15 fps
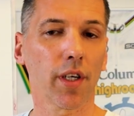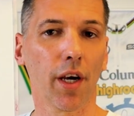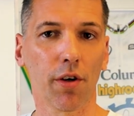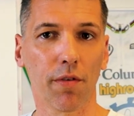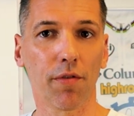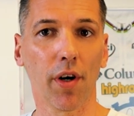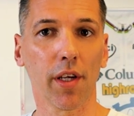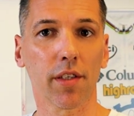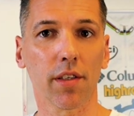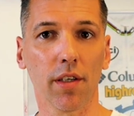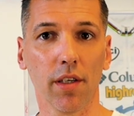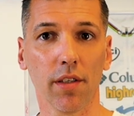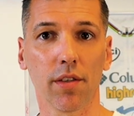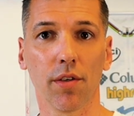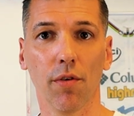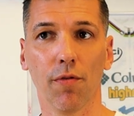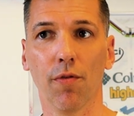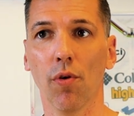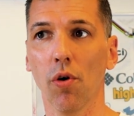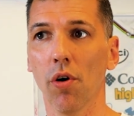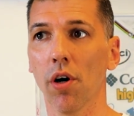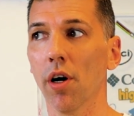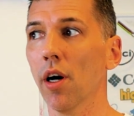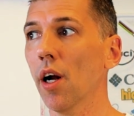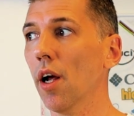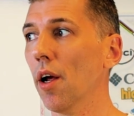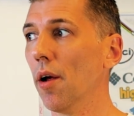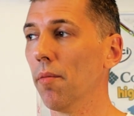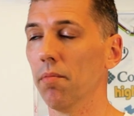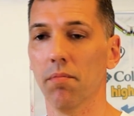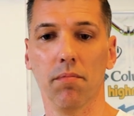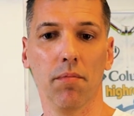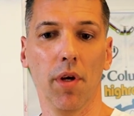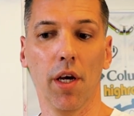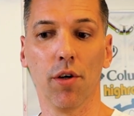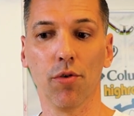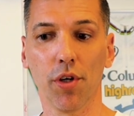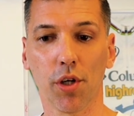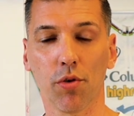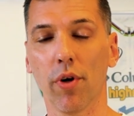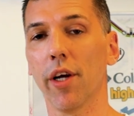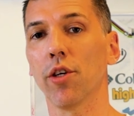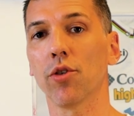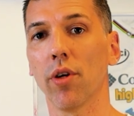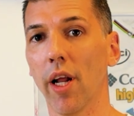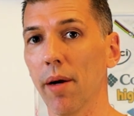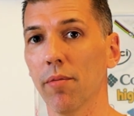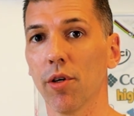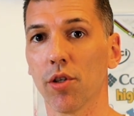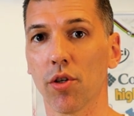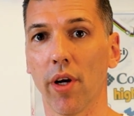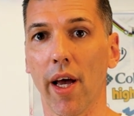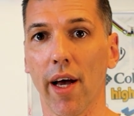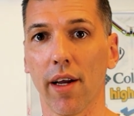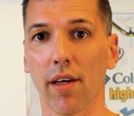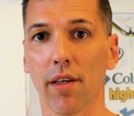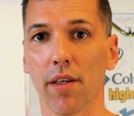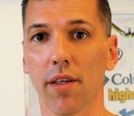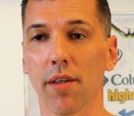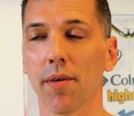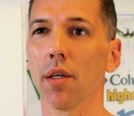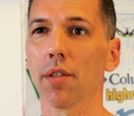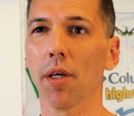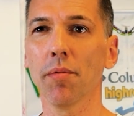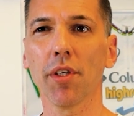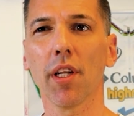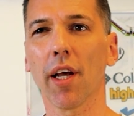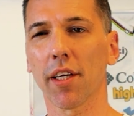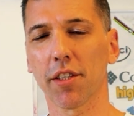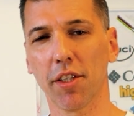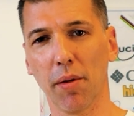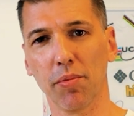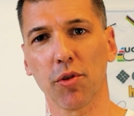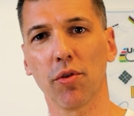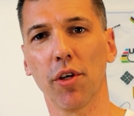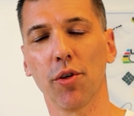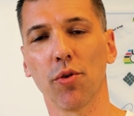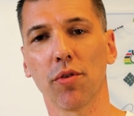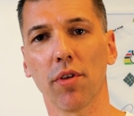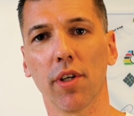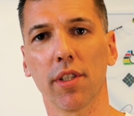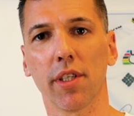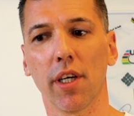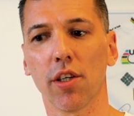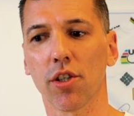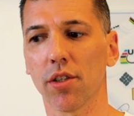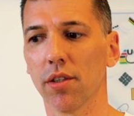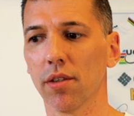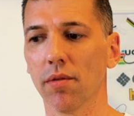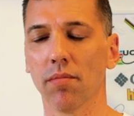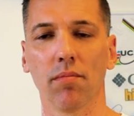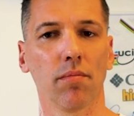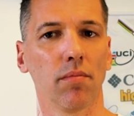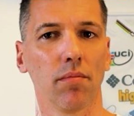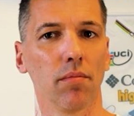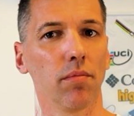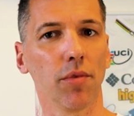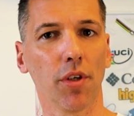kind of races, for a recreational amateur athlete, something like substrate utilization,